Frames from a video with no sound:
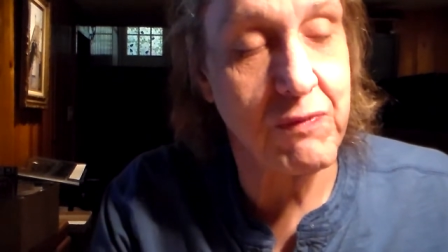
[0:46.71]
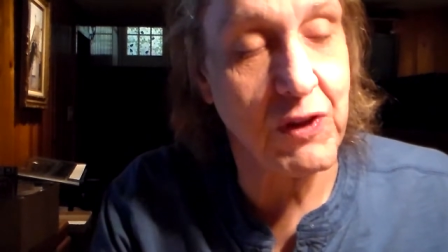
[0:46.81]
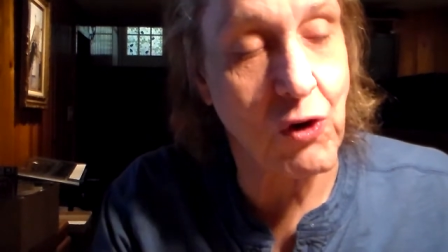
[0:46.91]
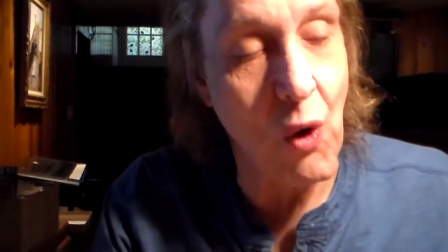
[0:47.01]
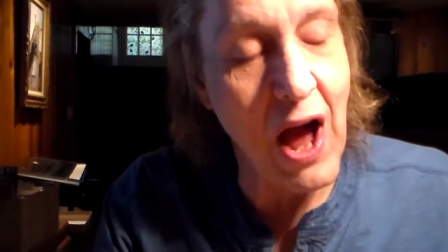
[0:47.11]

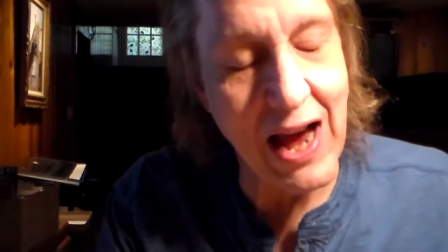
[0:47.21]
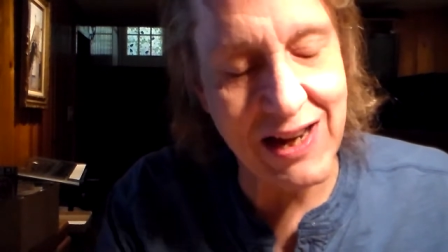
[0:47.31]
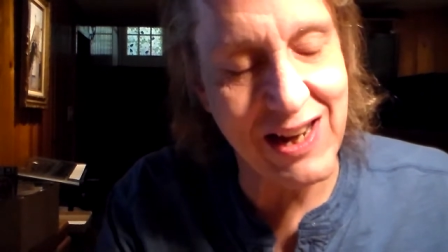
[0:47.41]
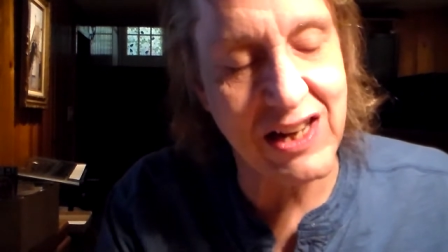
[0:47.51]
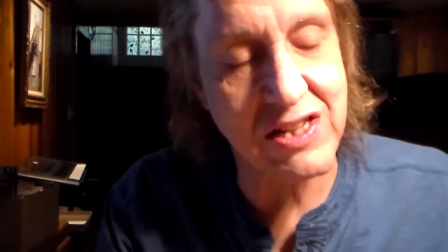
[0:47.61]
The
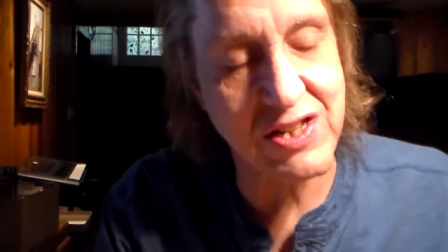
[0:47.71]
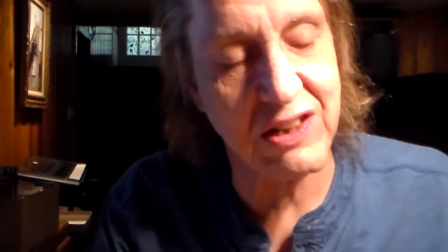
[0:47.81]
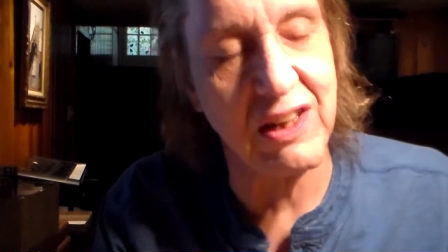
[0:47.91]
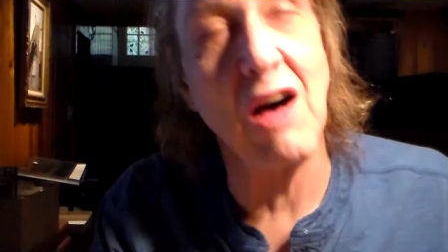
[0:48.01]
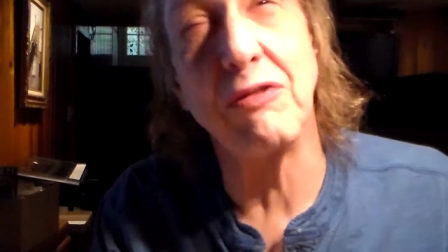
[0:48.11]
grind is
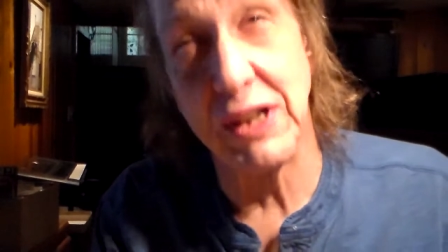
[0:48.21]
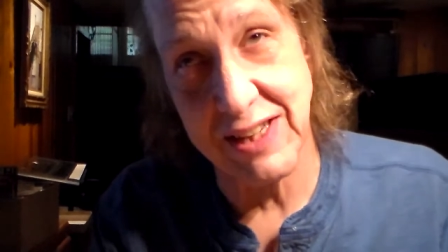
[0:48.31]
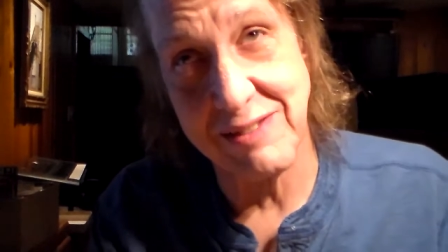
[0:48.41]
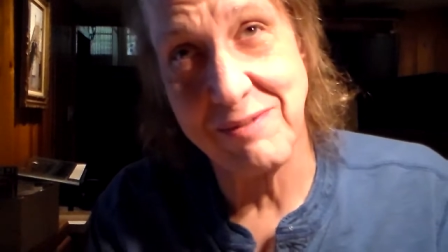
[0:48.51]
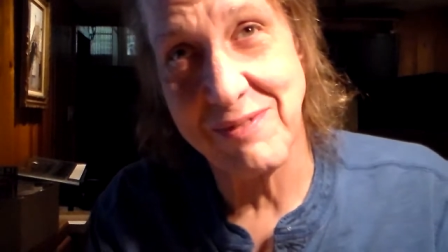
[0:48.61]

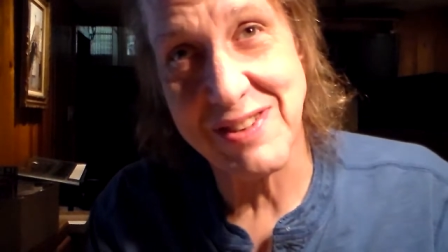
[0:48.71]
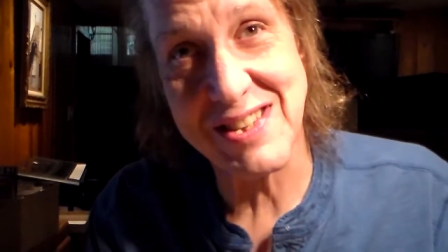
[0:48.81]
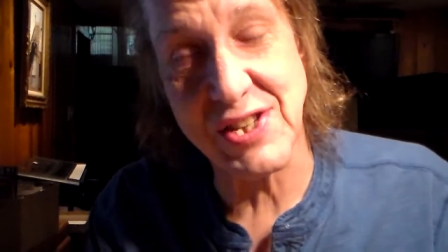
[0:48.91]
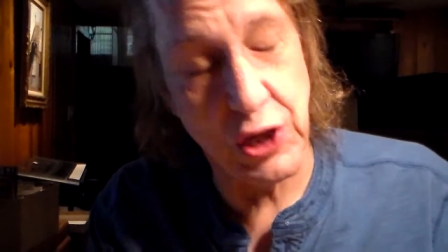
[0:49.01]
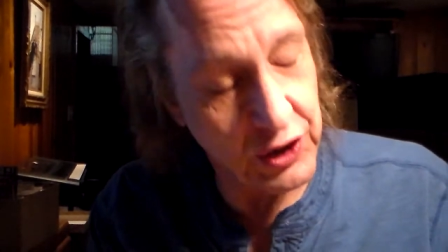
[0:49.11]
lovely,
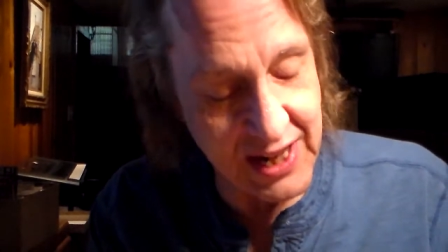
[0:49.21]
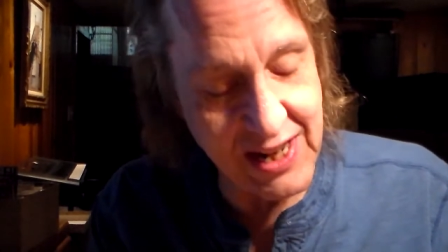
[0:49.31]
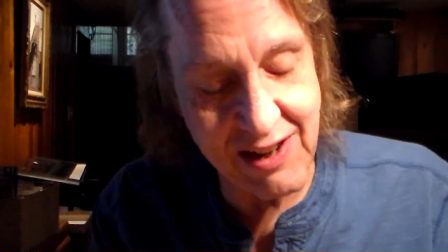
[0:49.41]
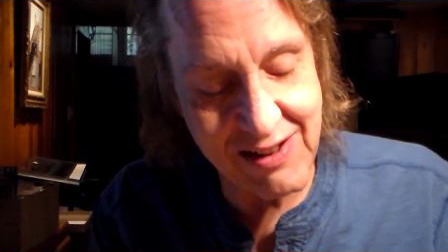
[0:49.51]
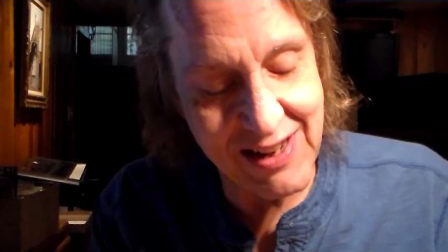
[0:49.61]
silky,